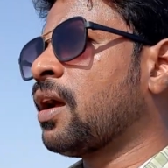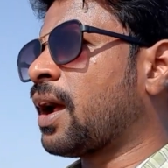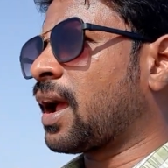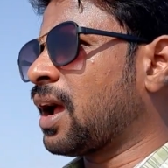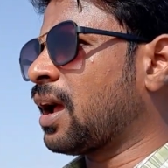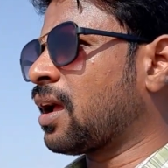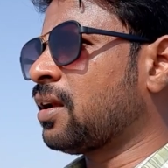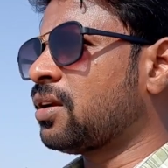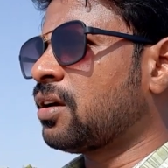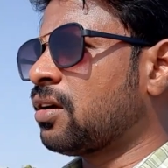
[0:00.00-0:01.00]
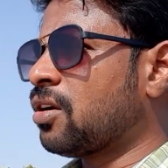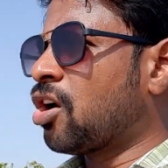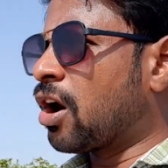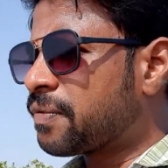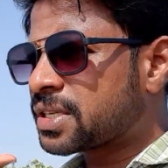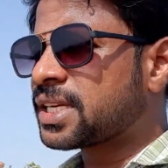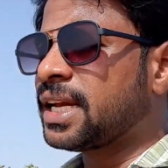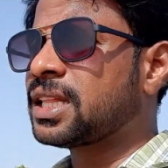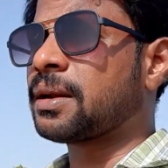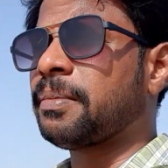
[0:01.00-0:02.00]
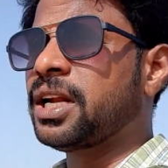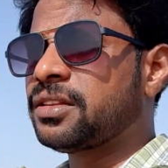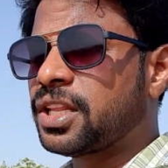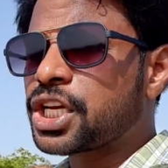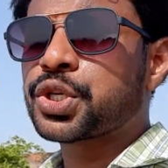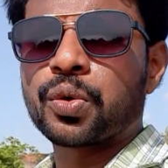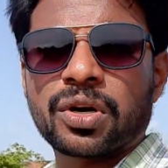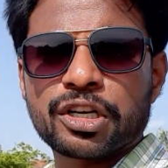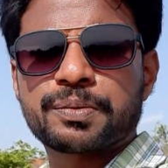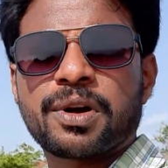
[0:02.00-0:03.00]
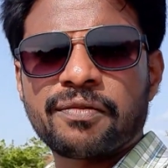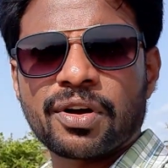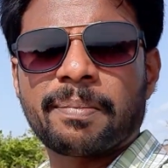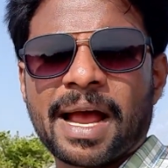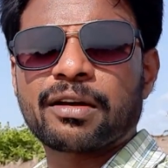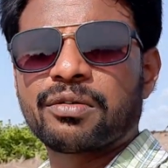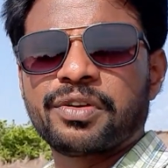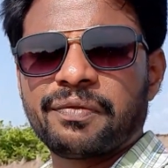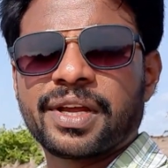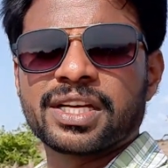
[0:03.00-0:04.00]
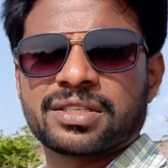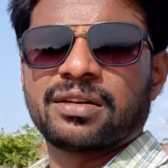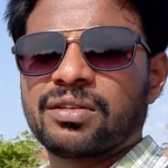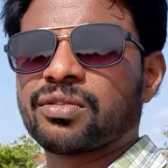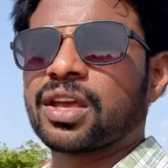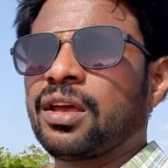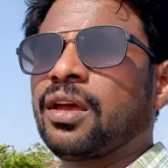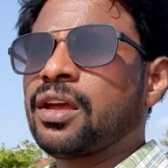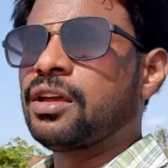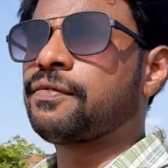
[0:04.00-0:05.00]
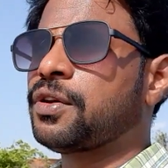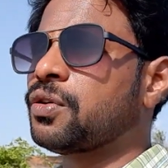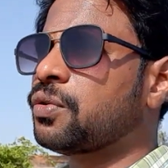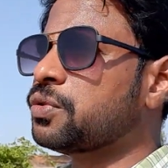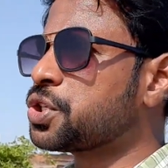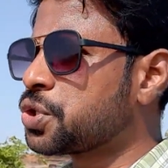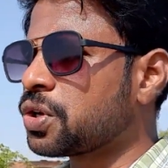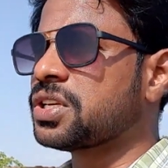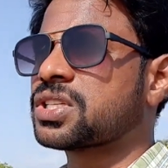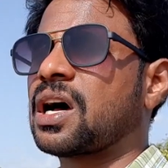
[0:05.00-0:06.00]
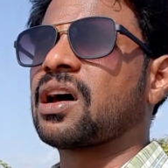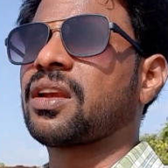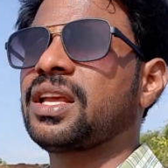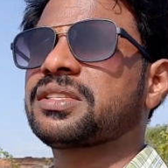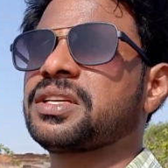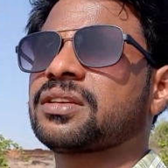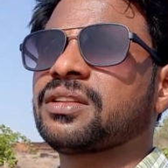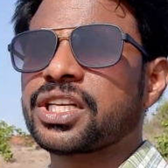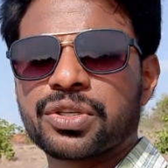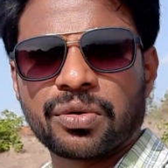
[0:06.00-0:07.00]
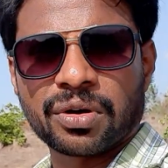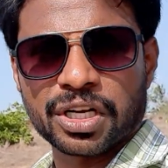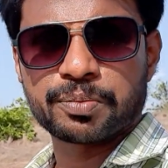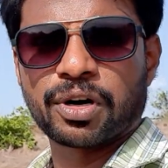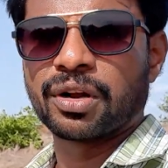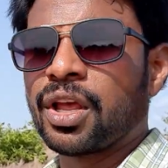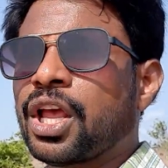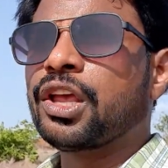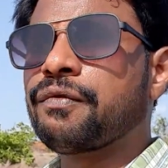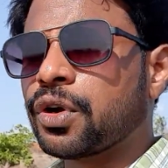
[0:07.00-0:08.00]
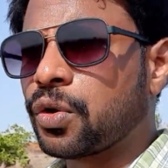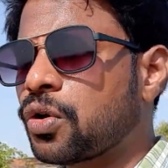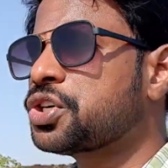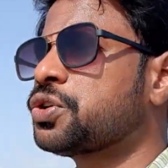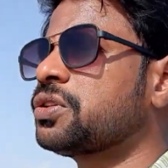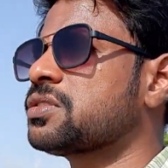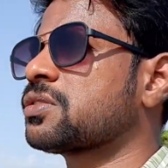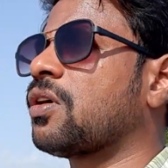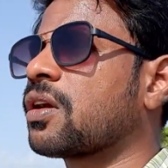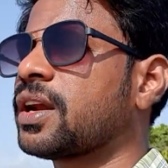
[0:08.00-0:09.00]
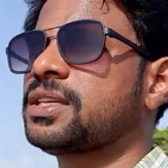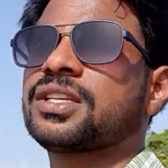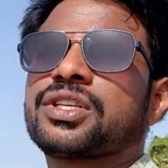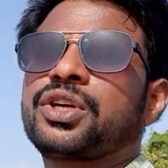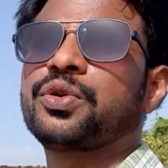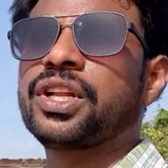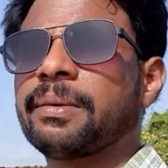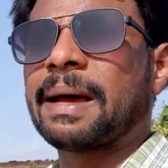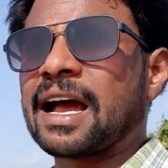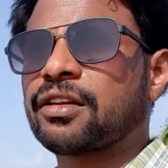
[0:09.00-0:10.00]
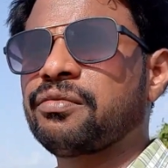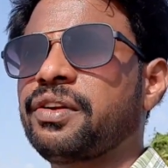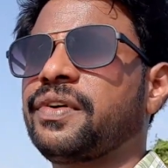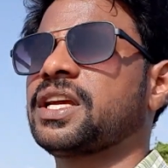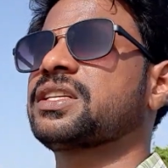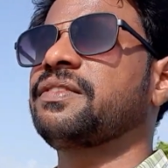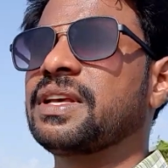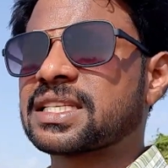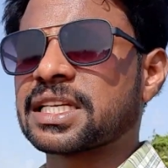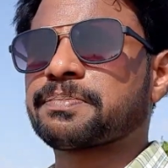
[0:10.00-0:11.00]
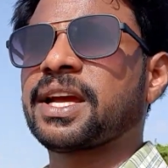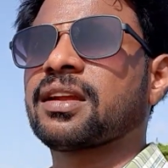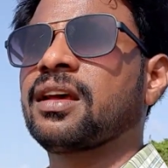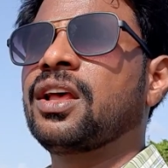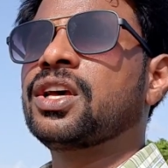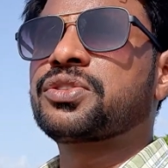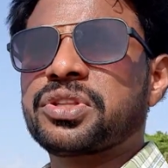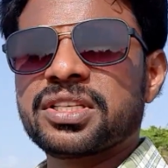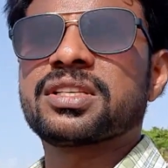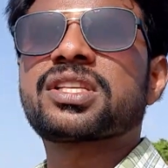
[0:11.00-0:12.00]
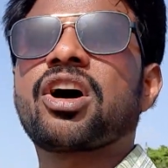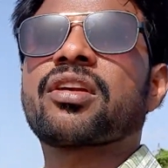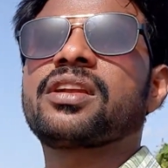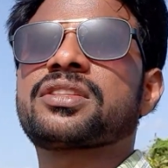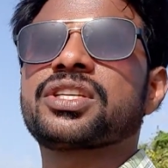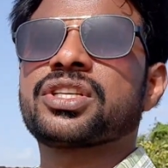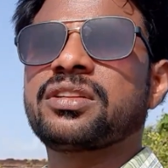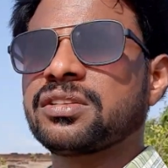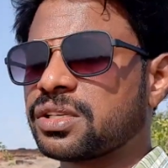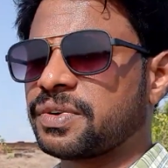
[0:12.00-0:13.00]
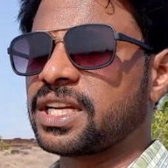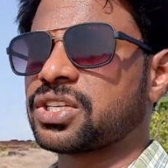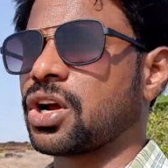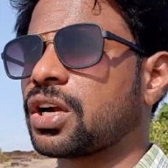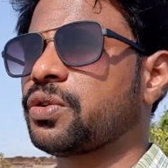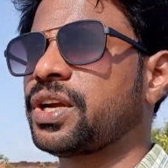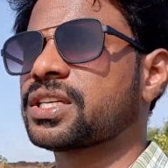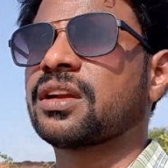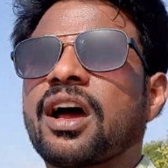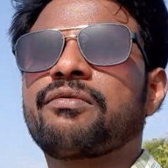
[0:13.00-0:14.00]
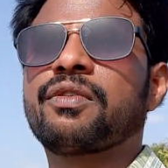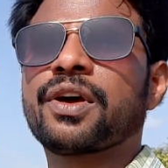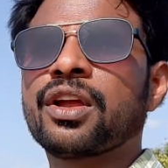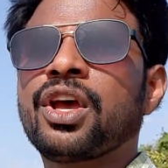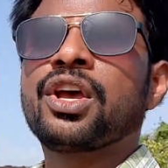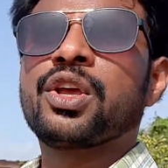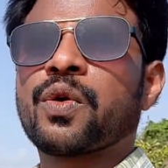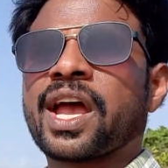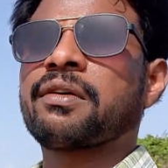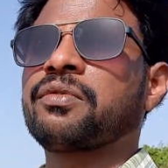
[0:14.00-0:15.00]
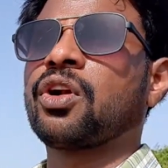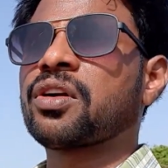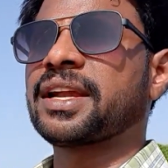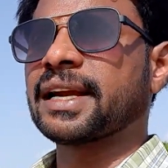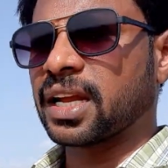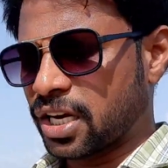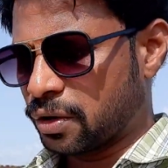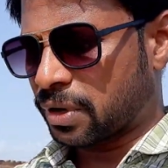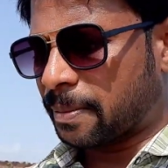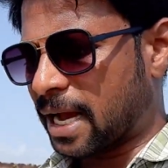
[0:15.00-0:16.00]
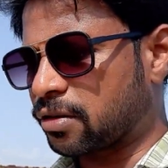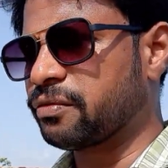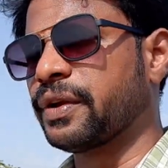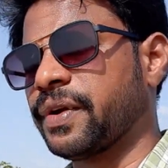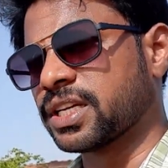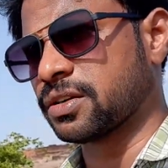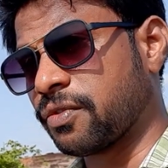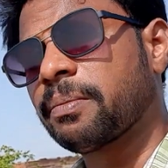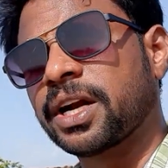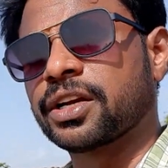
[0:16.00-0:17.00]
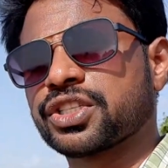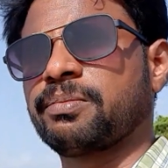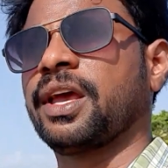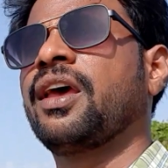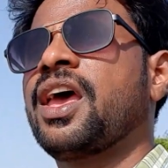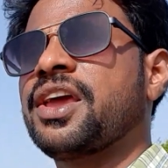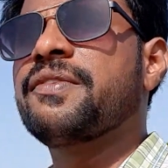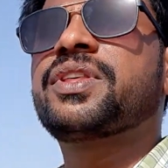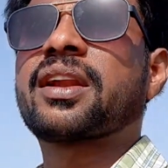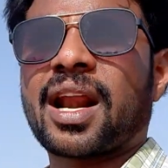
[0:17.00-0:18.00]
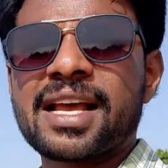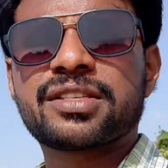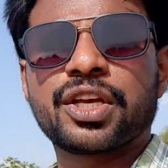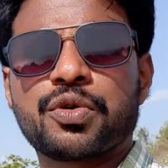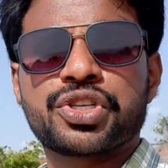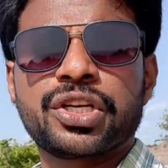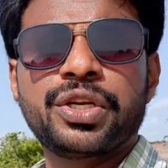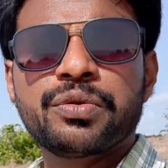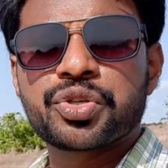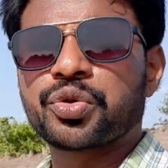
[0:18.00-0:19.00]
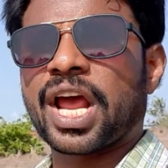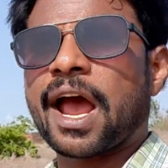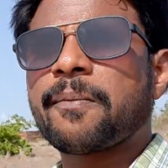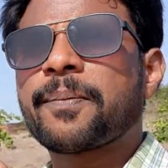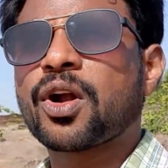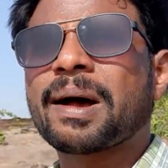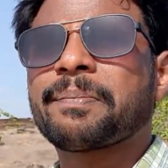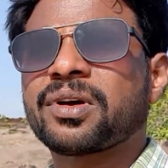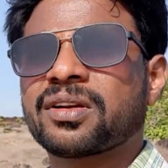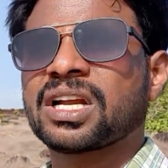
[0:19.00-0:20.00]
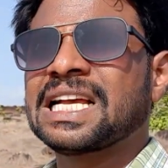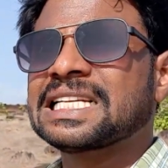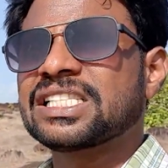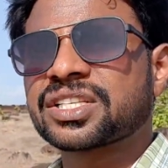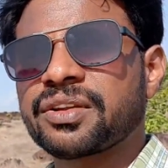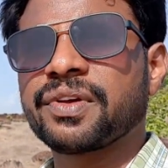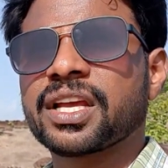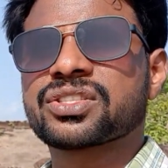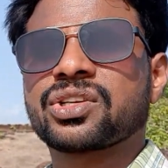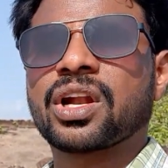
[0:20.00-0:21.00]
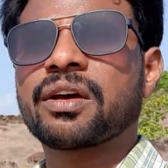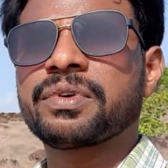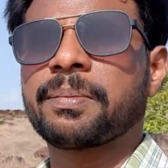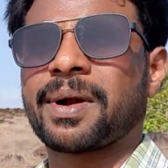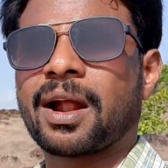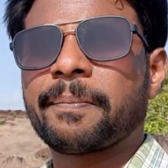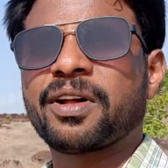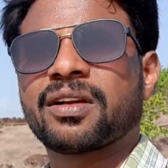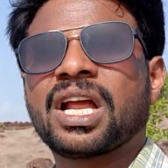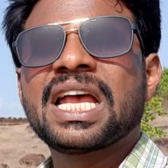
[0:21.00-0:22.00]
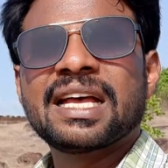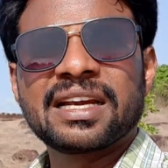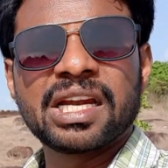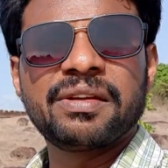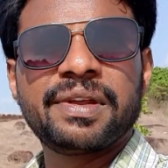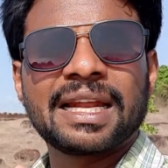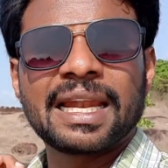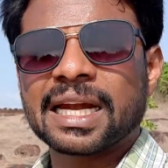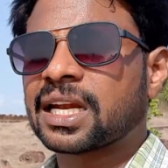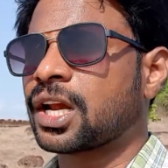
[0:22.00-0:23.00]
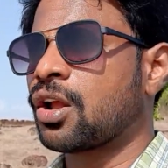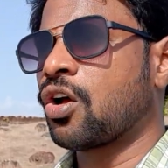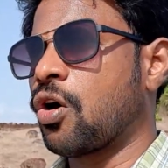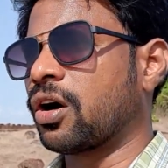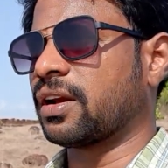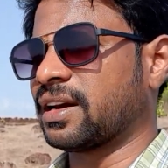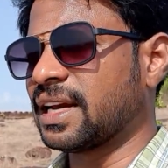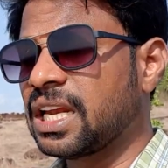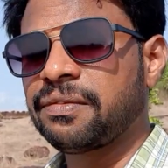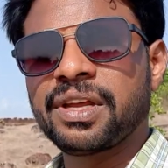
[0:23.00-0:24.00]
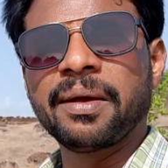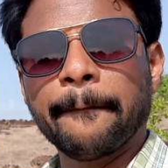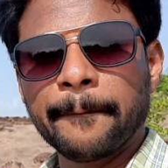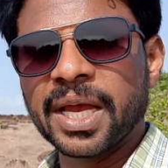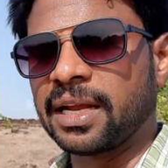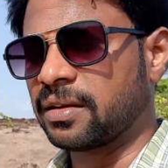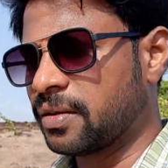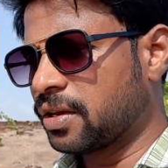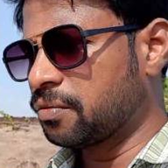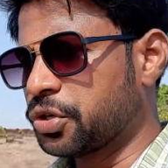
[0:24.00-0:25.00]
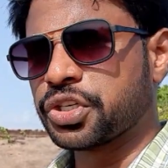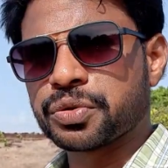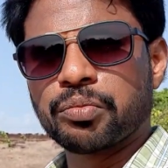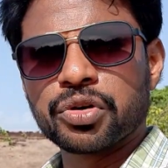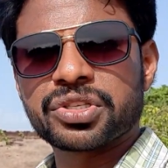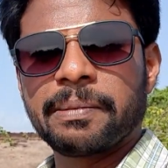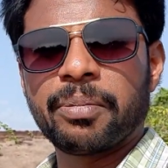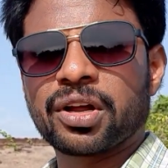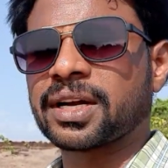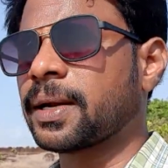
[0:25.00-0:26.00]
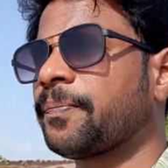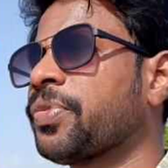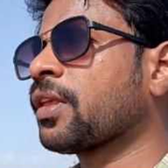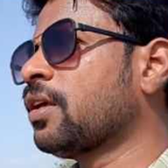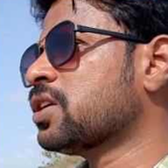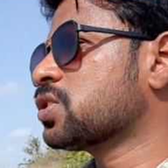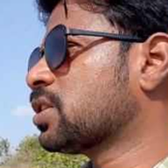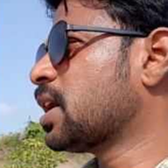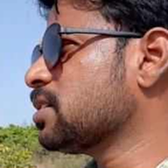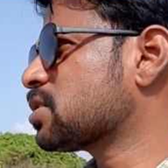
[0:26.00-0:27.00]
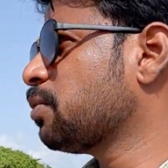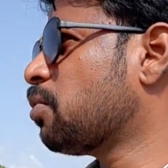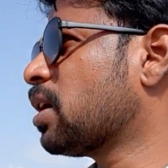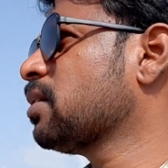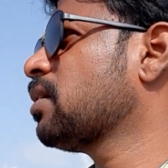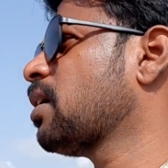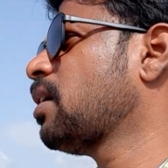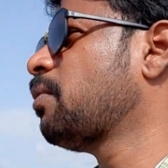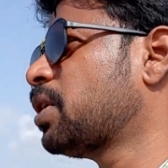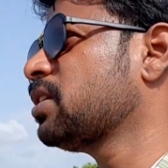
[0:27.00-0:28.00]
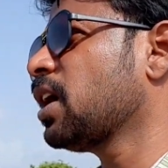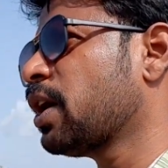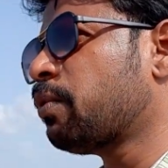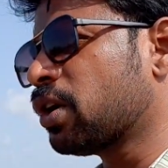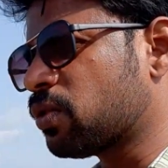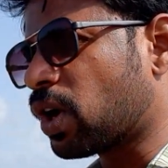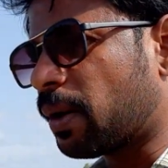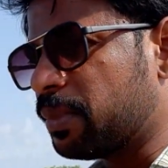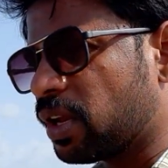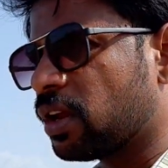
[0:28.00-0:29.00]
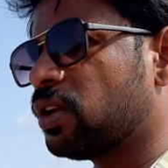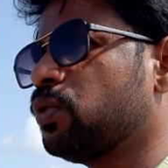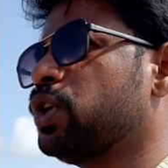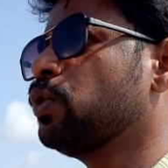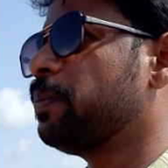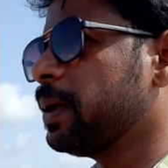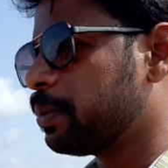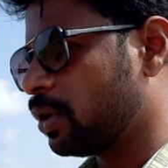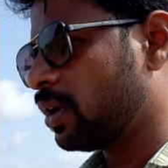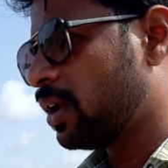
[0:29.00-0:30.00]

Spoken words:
and after sending that mail, they should respond for background verification. Okay, if you show this organization, they should respond. If you don't show this organization during the background verification, if they suspect, so this is the organization, this is very short duration, however you have not declared in your background verification form and resume. If they raise the question, you should have proper justification along with proper relieving letter or relieving mail, which is most important. So that is the one thing I want to communicate to you people.